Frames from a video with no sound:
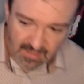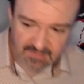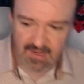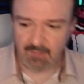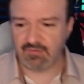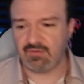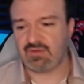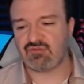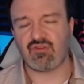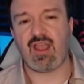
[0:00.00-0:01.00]
It's
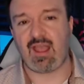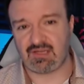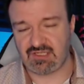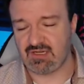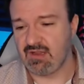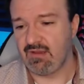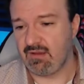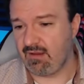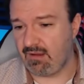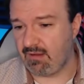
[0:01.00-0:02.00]
absolutely trash.
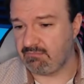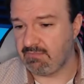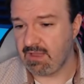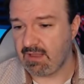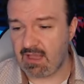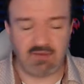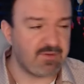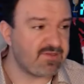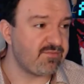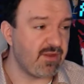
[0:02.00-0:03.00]
Um, and it
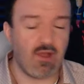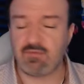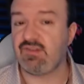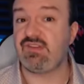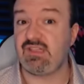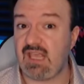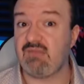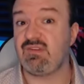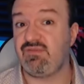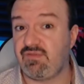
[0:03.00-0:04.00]
pisses me off because the
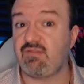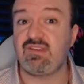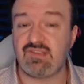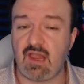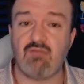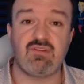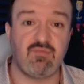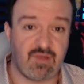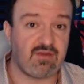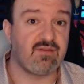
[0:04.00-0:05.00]
game is very sound
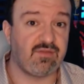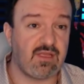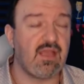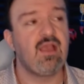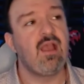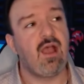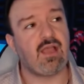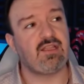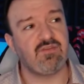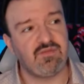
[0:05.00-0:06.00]
competitively.
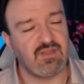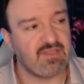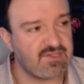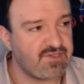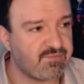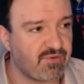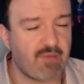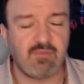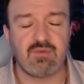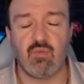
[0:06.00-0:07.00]
I get the feeling this is
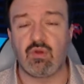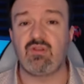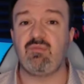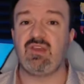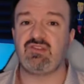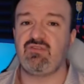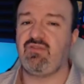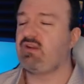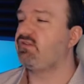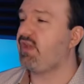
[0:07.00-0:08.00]
probably one of the best Street
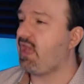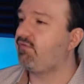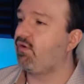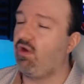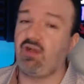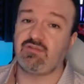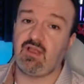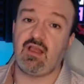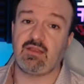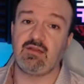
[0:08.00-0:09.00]
Fighters ever
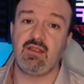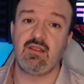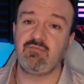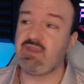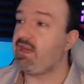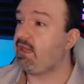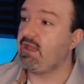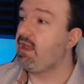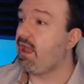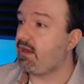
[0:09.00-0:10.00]
offline. Meaning,
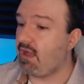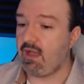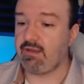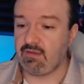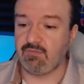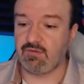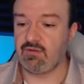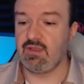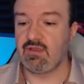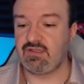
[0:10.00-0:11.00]
at a high
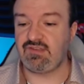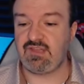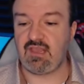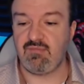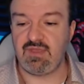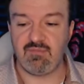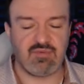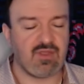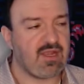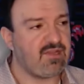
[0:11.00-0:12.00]
level, this game being
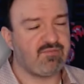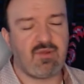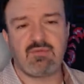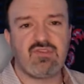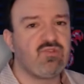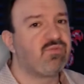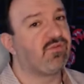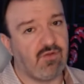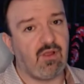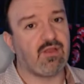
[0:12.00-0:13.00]
played is probably super
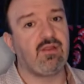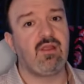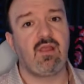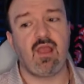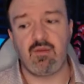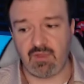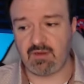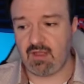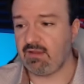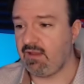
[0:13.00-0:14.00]
fun at a, at
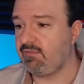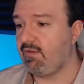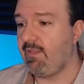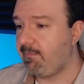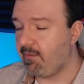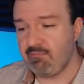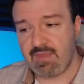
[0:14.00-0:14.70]
a high level. But